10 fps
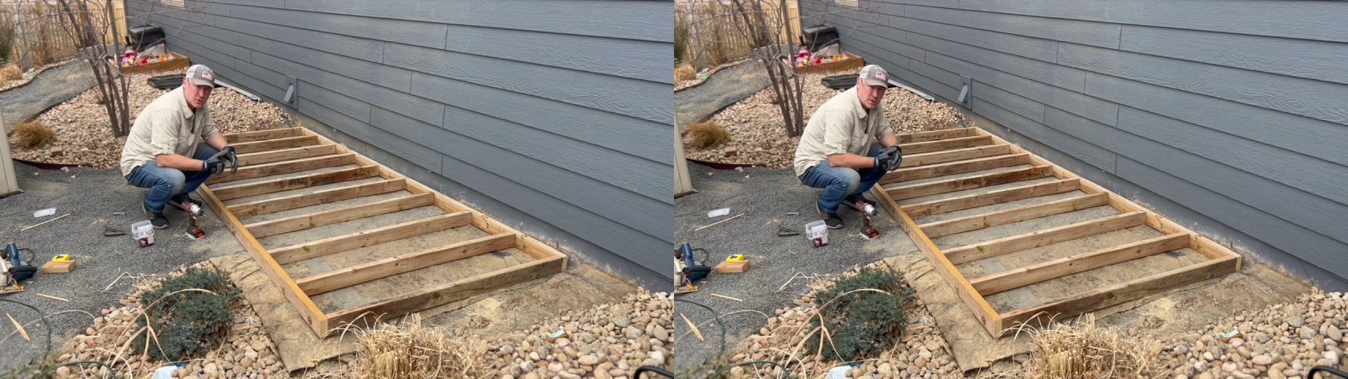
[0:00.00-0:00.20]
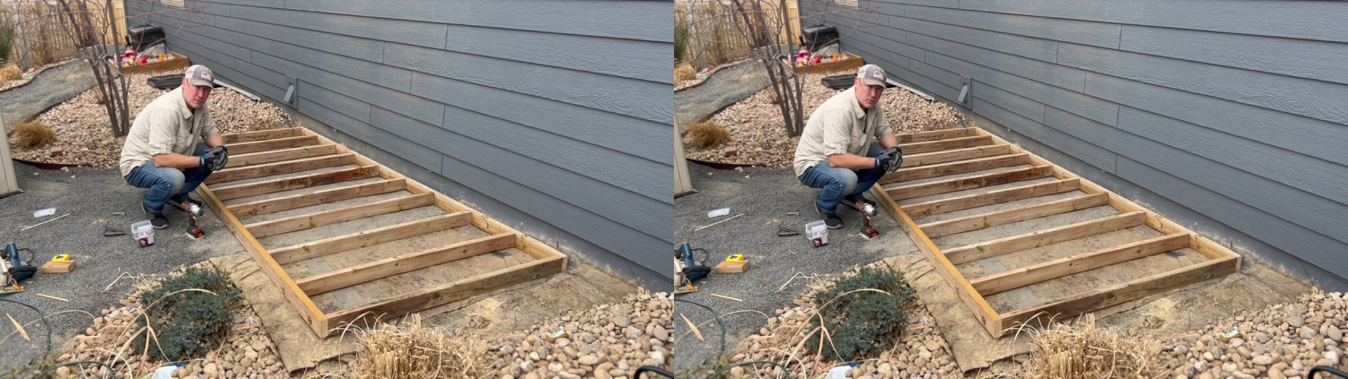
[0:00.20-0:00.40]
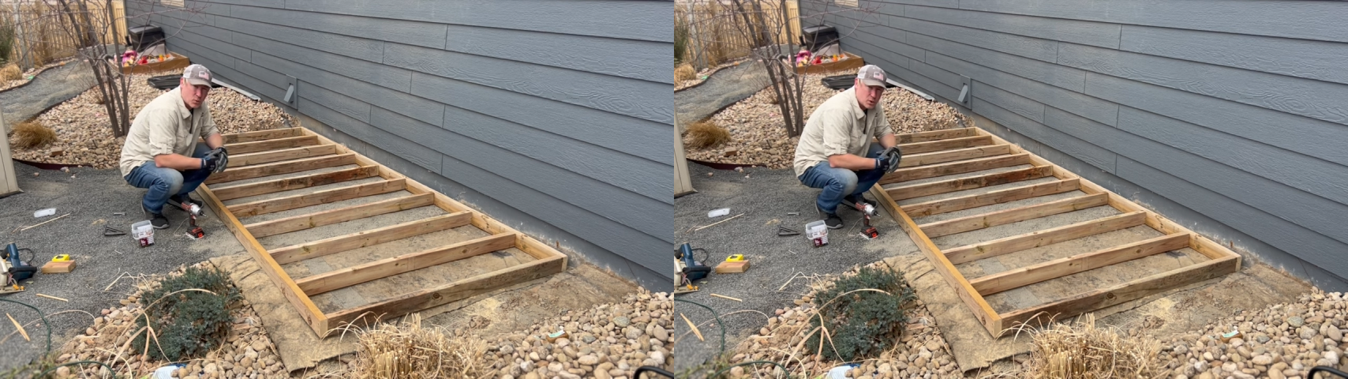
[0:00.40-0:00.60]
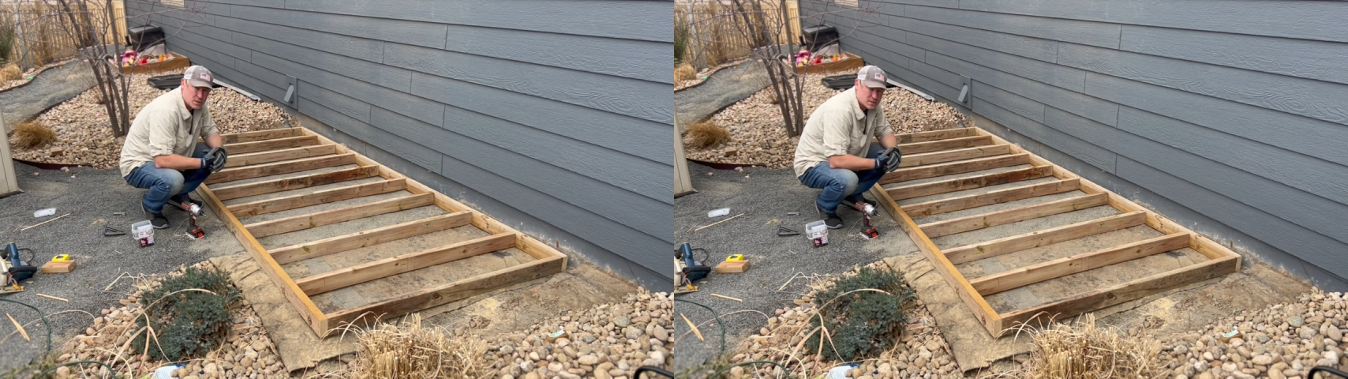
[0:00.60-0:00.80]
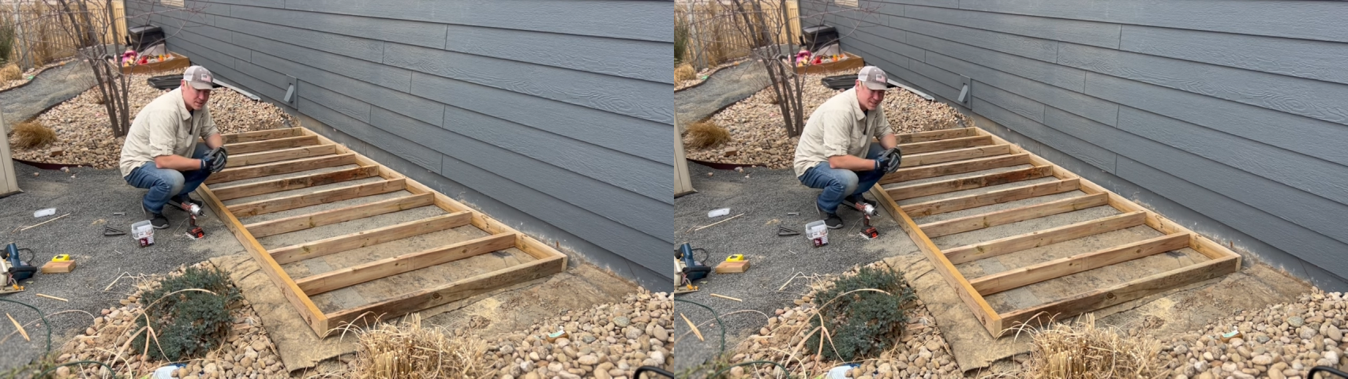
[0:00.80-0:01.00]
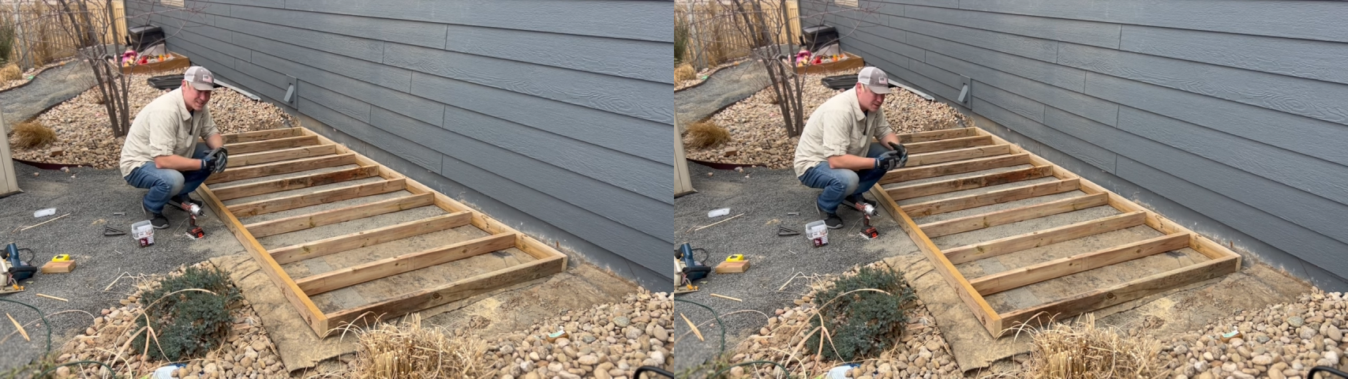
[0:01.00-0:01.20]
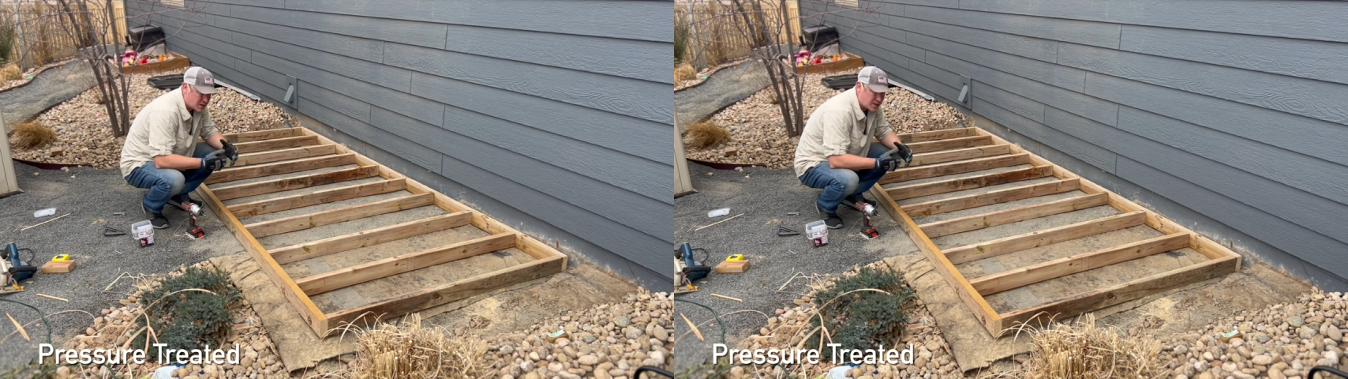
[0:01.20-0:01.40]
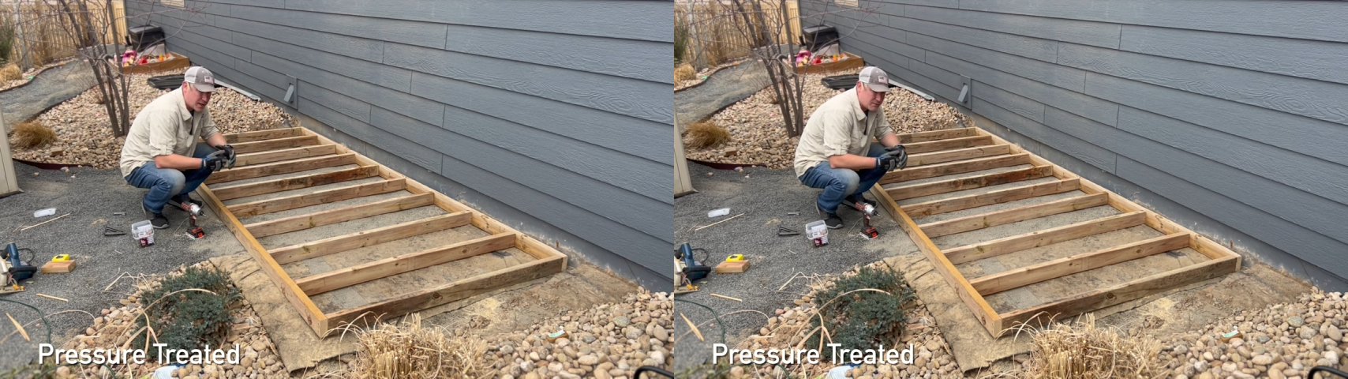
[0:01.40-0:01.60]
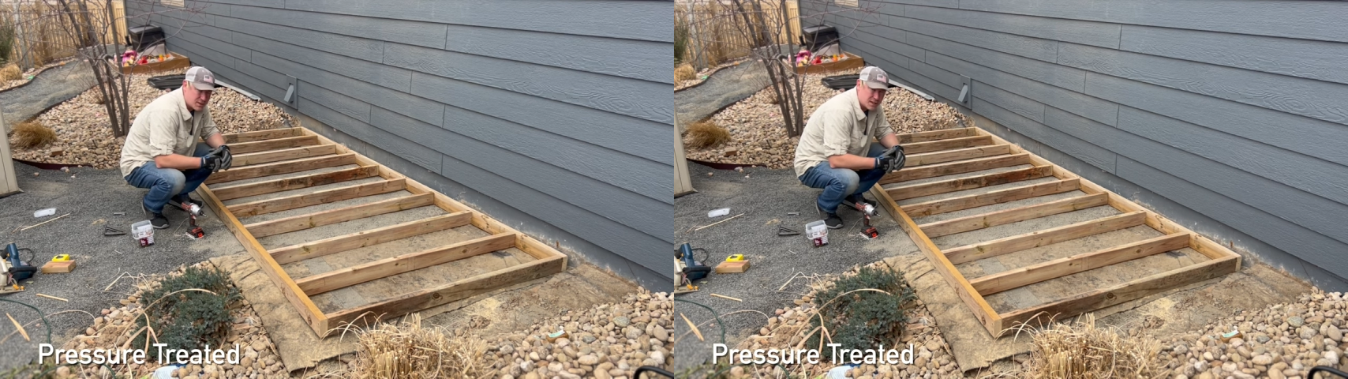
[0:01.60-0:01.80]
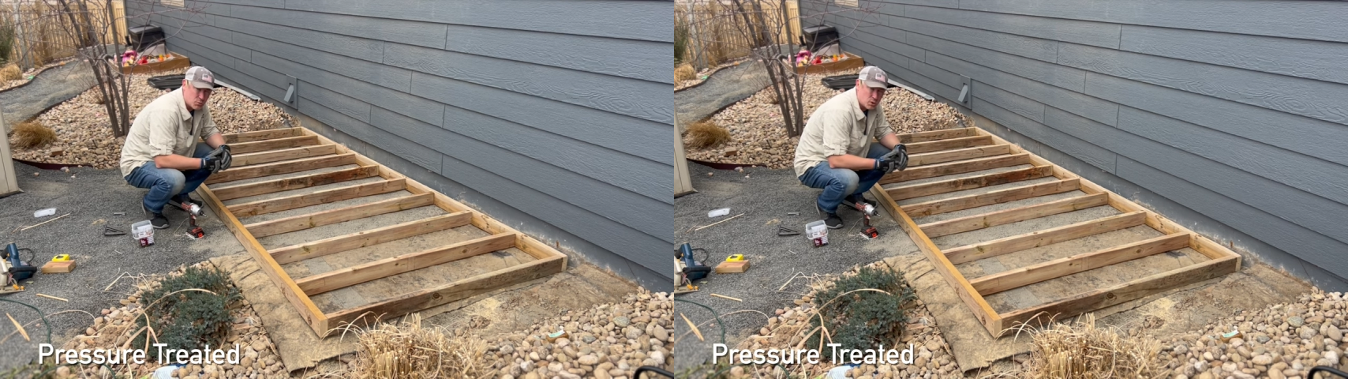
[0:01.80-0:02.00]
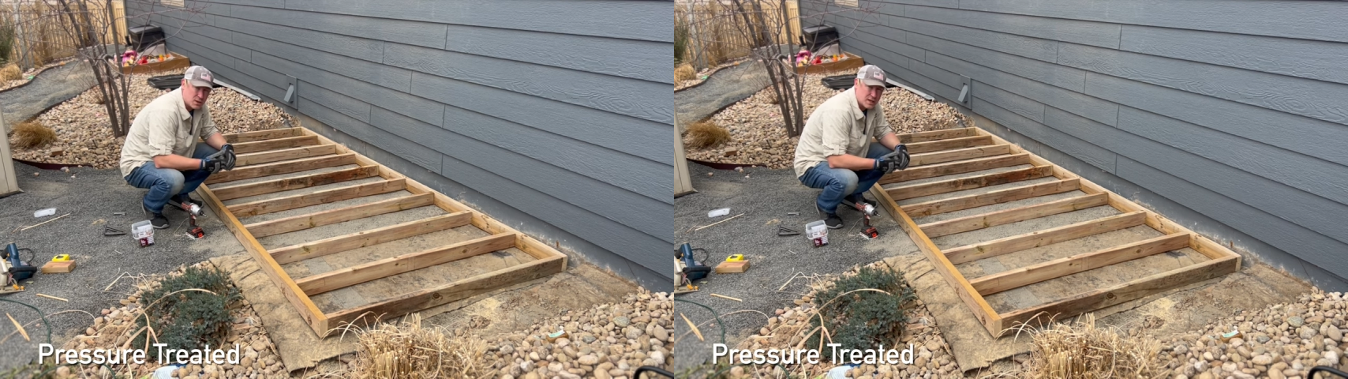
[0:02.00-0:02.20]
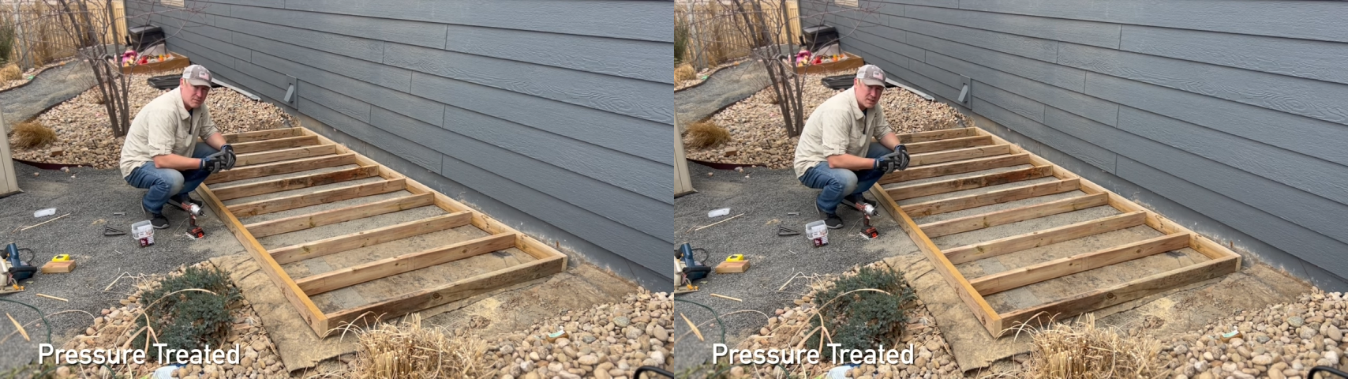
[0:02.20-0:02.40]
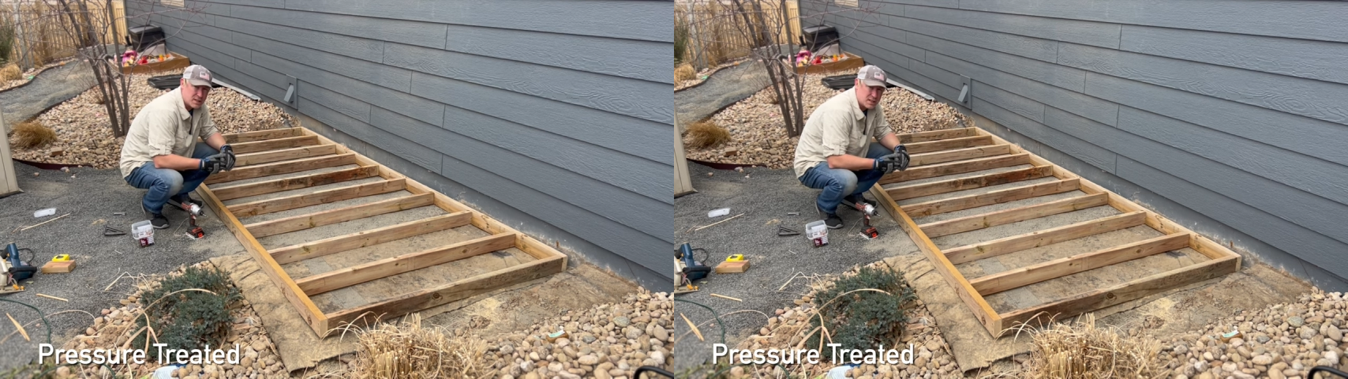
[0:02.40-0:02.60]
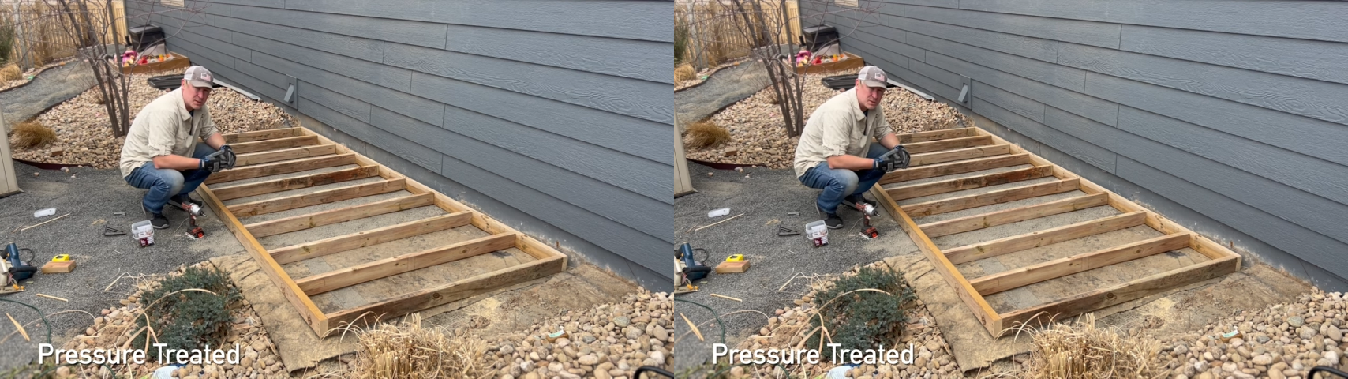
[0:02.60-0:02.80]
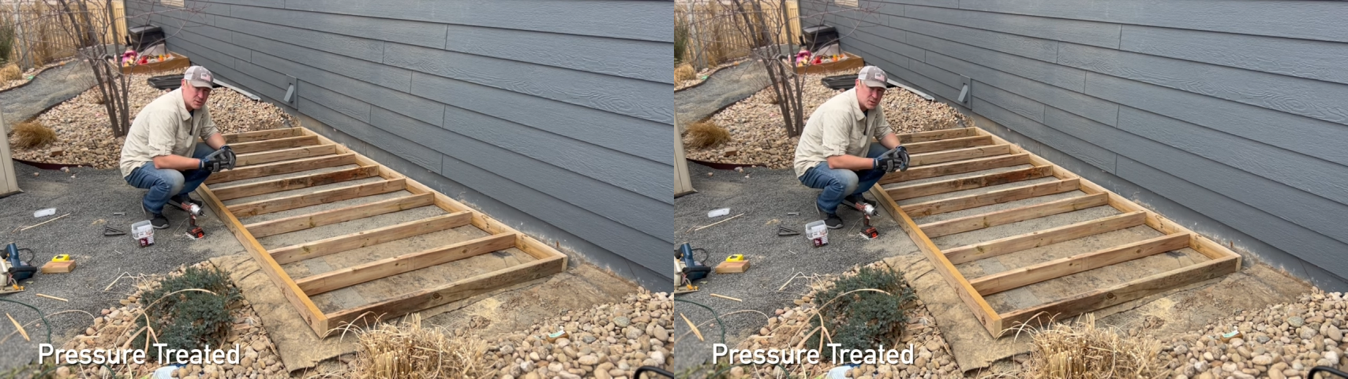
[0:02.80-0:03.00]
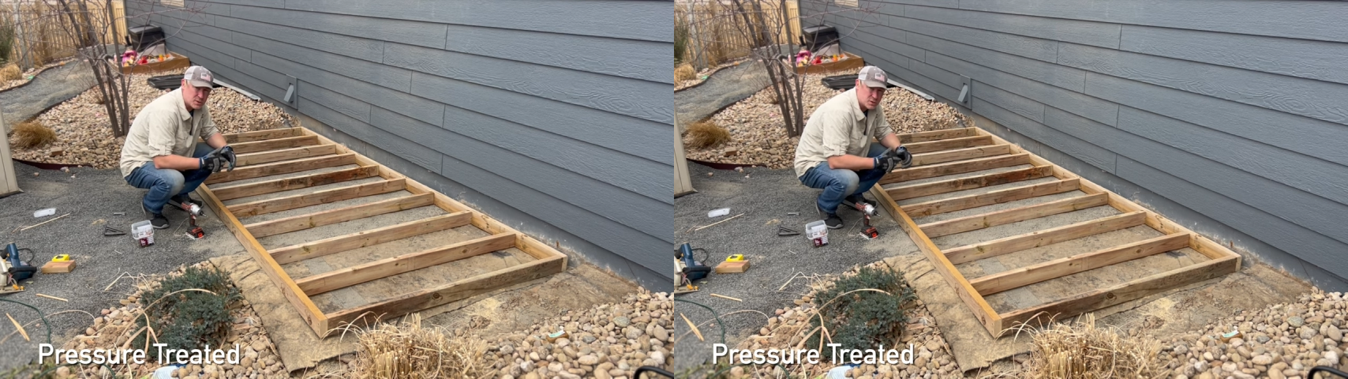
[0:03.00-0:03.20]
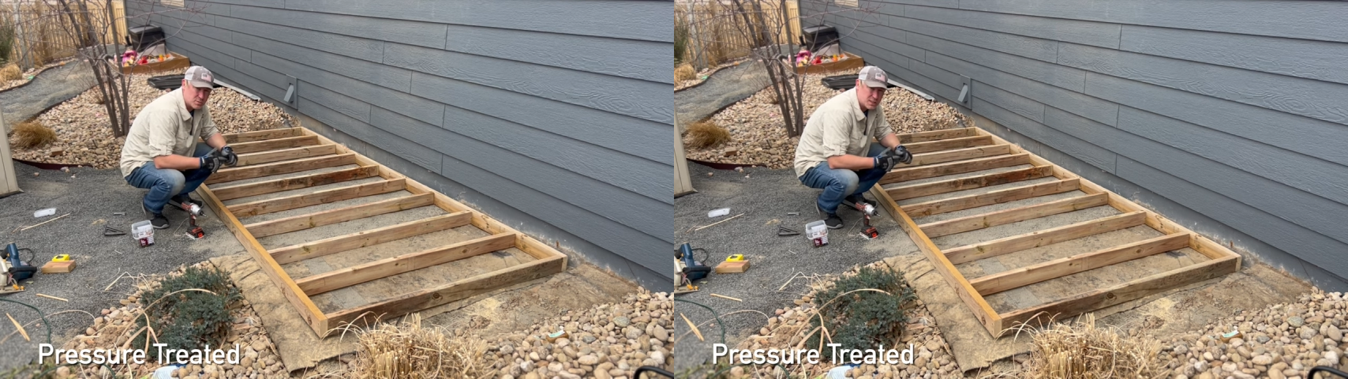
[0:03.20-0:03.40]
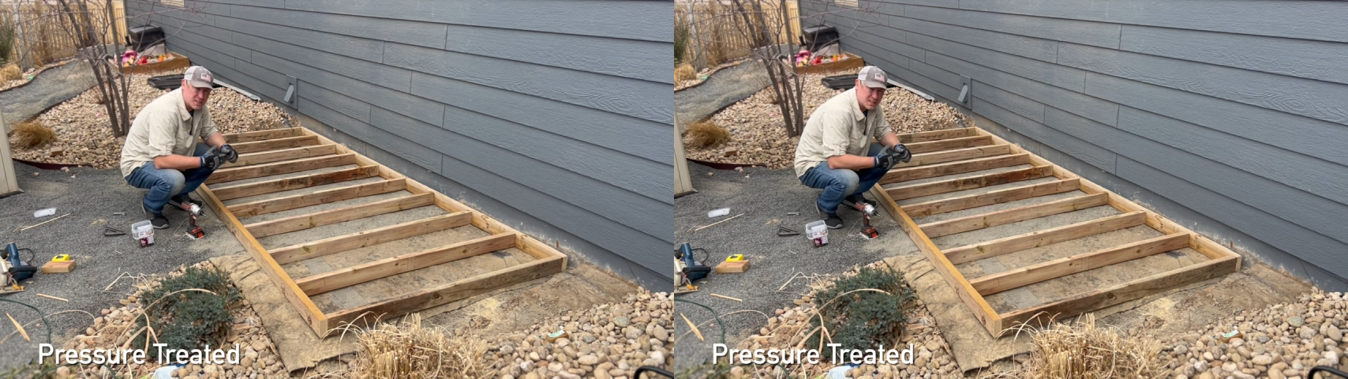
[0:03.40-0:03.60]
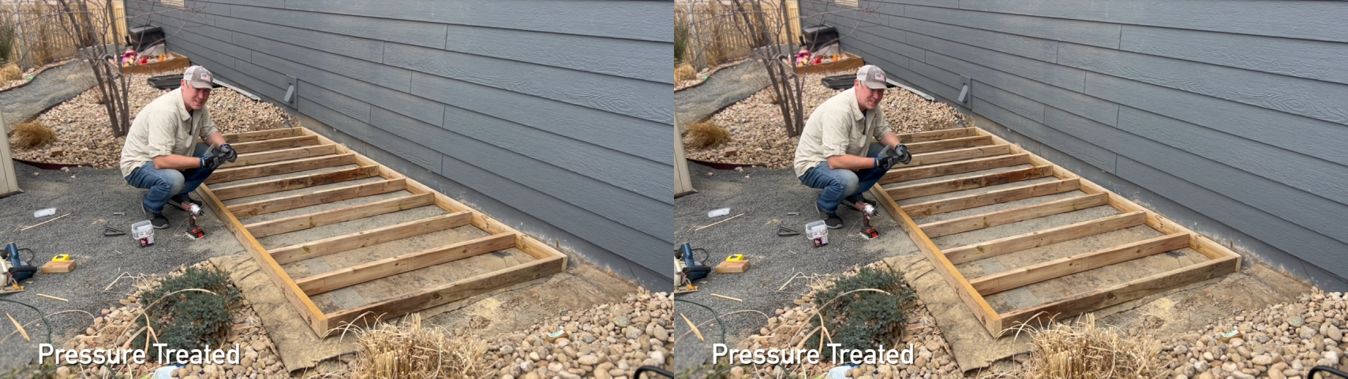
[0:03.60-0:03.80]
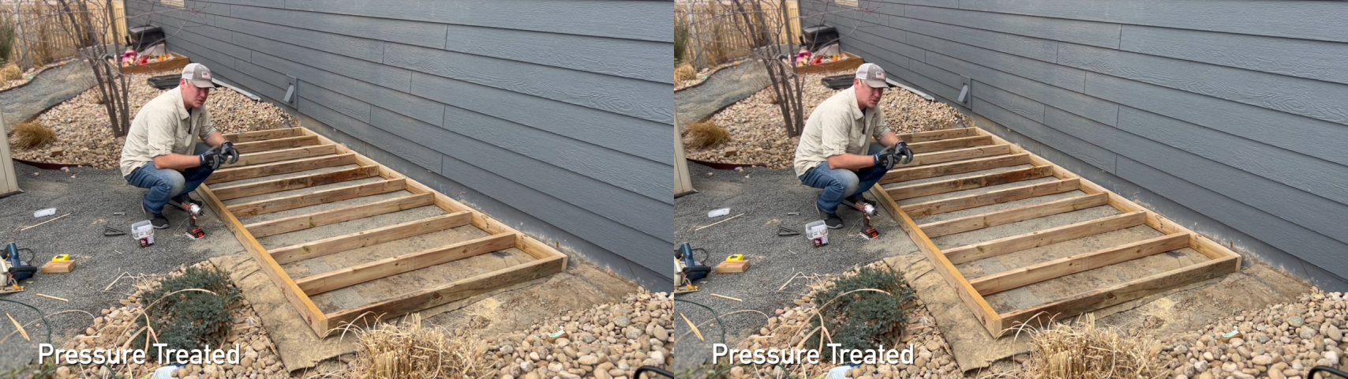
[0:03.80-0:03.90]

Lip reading: No face is visible, so there are no lips to read.